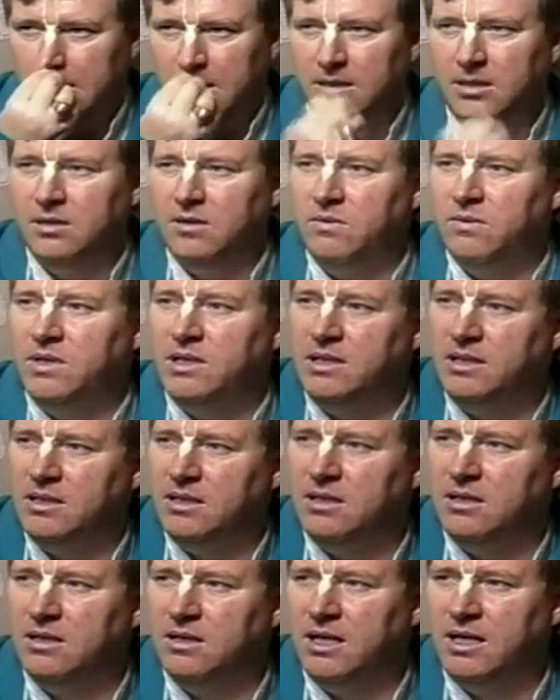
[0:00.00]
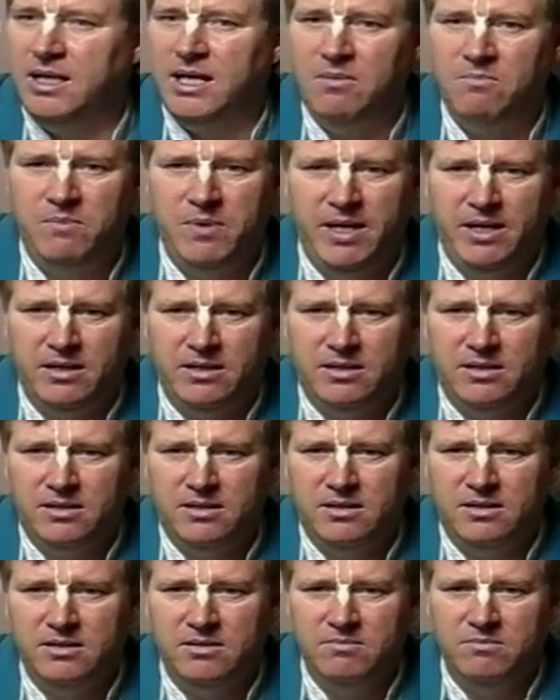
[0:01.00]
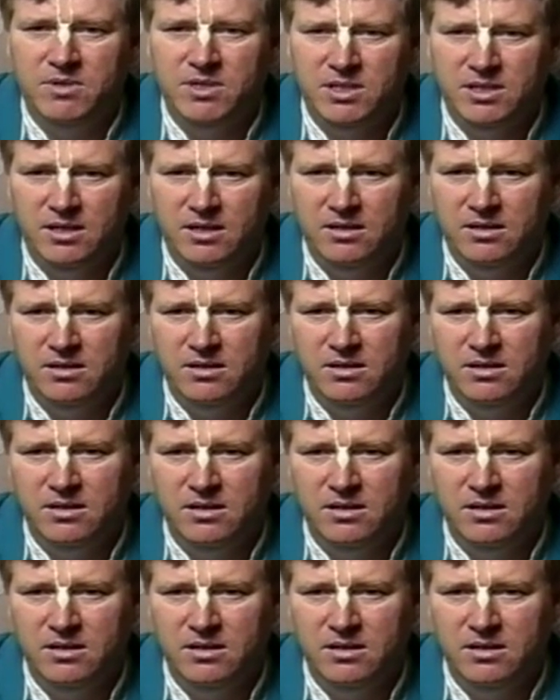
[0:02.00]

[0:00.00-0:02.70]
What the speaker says: There was an Ampex machine,